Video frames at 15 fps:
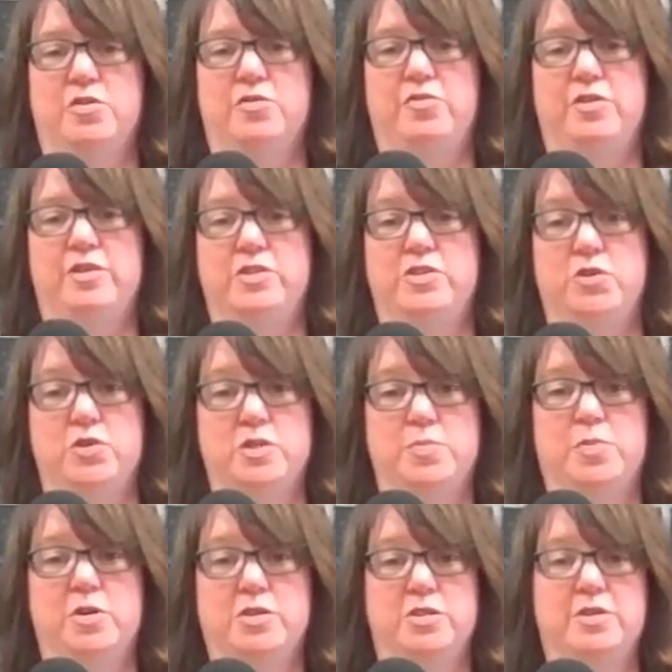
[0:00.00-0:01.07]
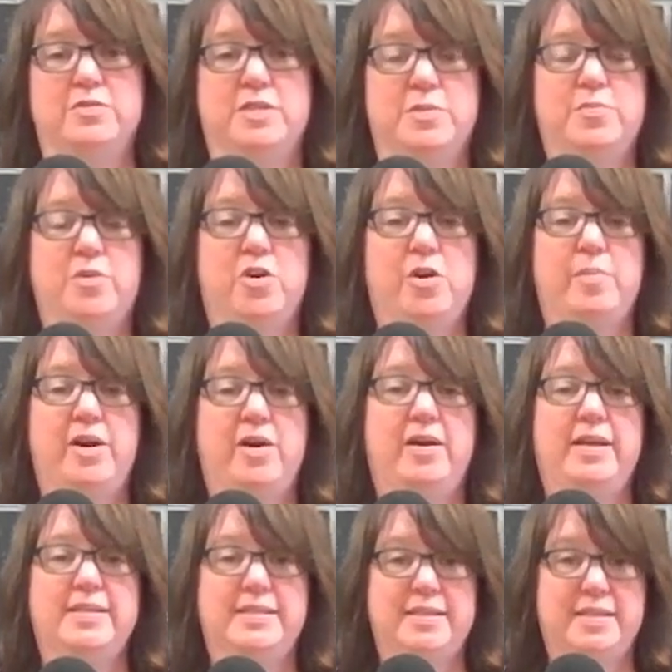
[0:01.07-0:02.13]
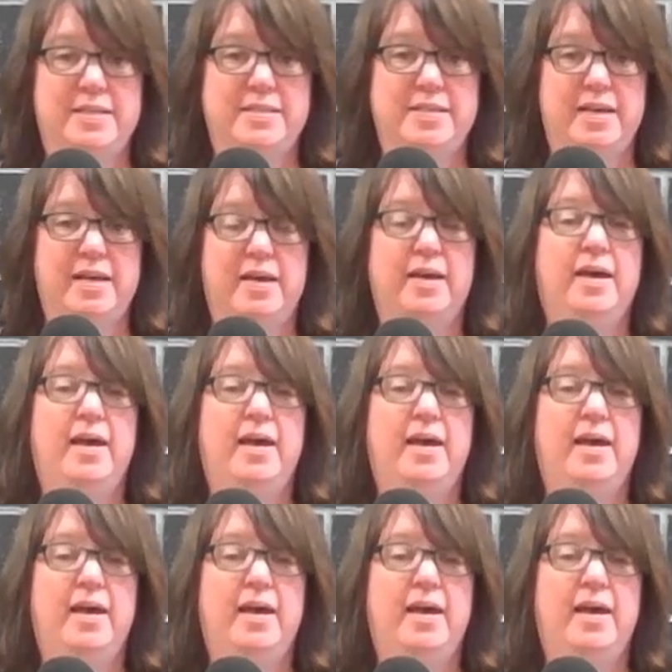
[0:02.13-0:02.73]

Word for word: for the Student Support Services program here at ECTC.